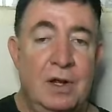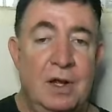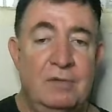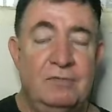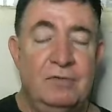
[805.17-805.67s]

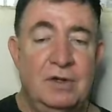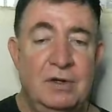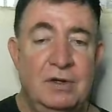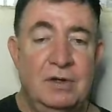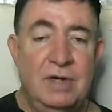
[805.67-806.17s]
of the
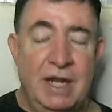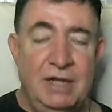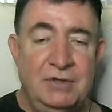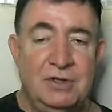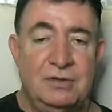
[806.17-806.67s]

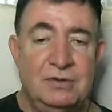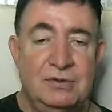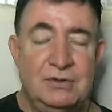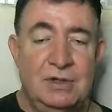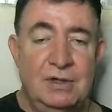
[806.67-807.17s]

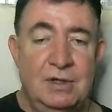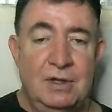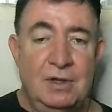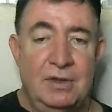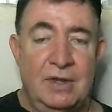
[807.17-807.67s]
nations
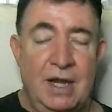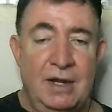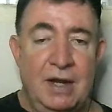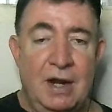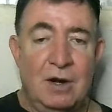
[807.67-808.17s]

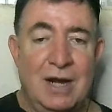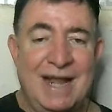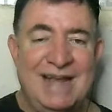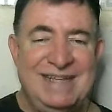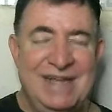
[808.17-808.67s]
that are
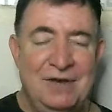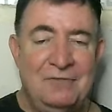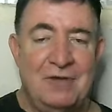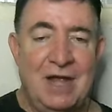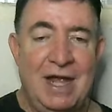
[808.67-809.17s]

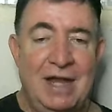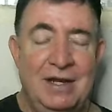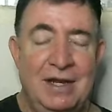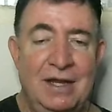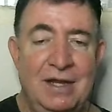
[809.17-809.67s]
identified
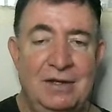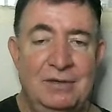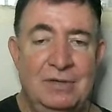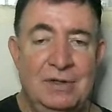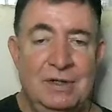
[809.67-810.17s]

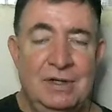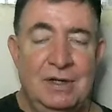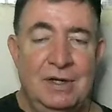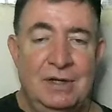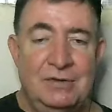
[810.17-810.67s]
in
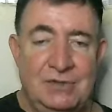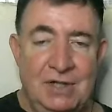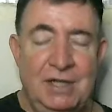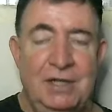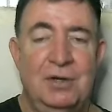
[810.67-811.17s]

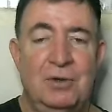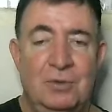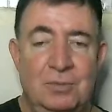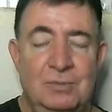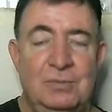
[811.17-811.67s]

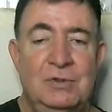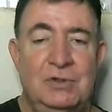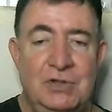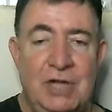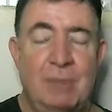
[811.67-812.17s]
Ezekiel
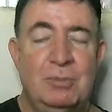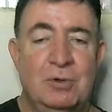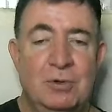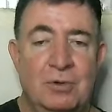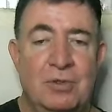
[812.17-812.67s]

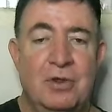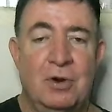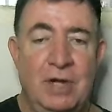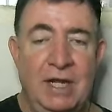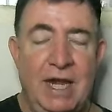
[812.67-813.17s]
chapter
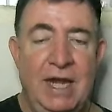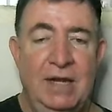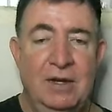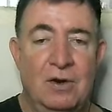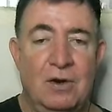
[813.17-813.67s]

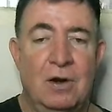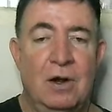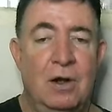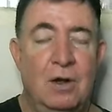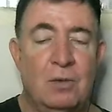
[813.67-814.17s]
38 are
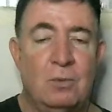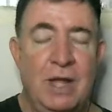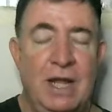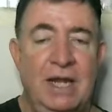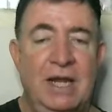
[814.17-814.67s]

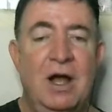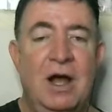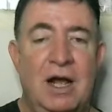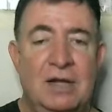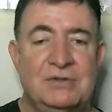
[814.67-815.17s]
already
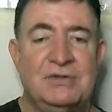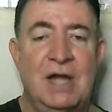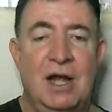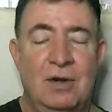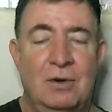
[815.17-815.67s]

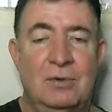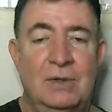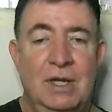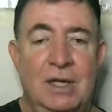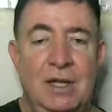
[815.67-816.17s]
hostile
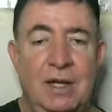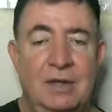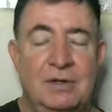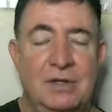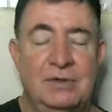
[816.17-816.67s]

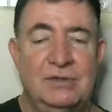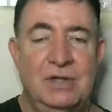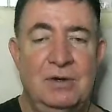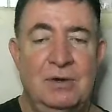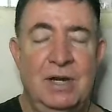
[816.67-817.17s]
and
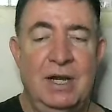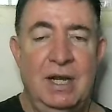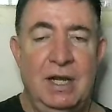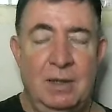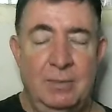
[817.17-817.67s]
considered
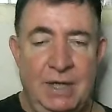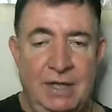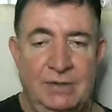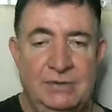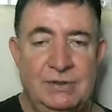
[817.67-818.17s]

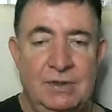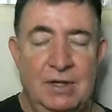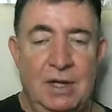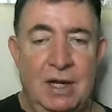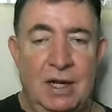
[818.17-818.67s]
enemies
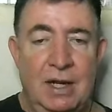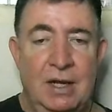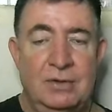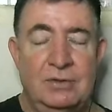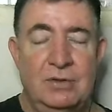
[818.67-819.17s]

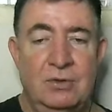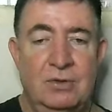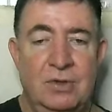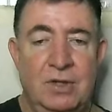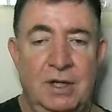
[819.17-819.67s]
uh,
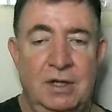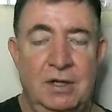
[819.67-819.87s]
to the